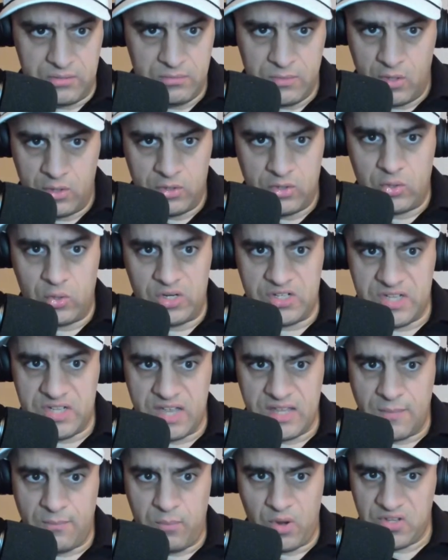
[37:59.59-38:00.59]
And
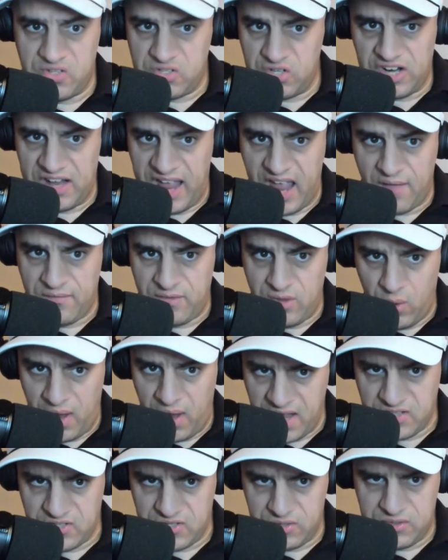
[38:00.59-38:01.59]
Torres at that point started to have no
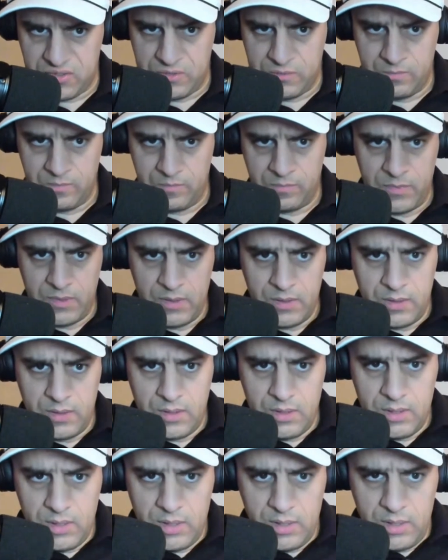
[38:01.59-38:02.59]
answers.
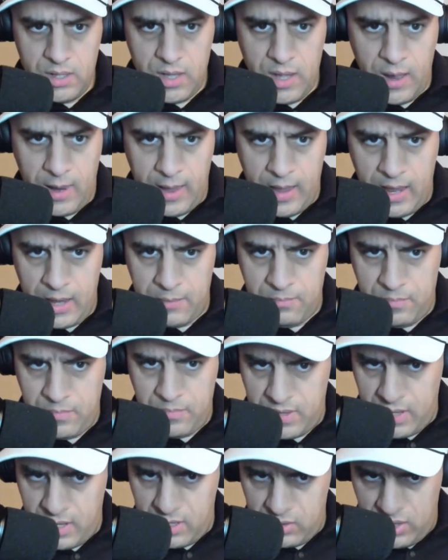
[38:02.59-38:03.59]
And
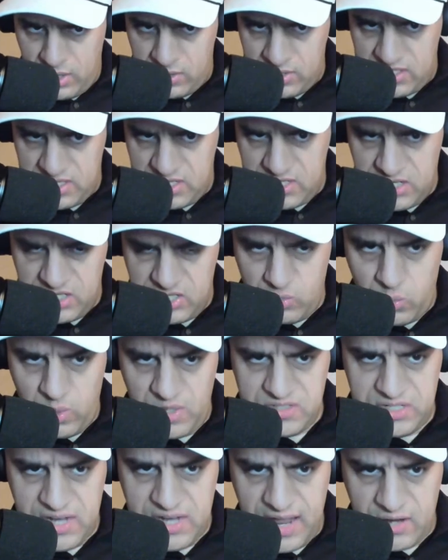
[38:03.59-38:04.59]
as the decision
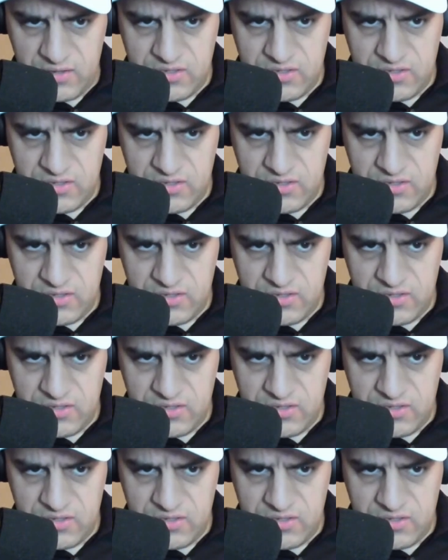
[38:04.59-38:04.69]
was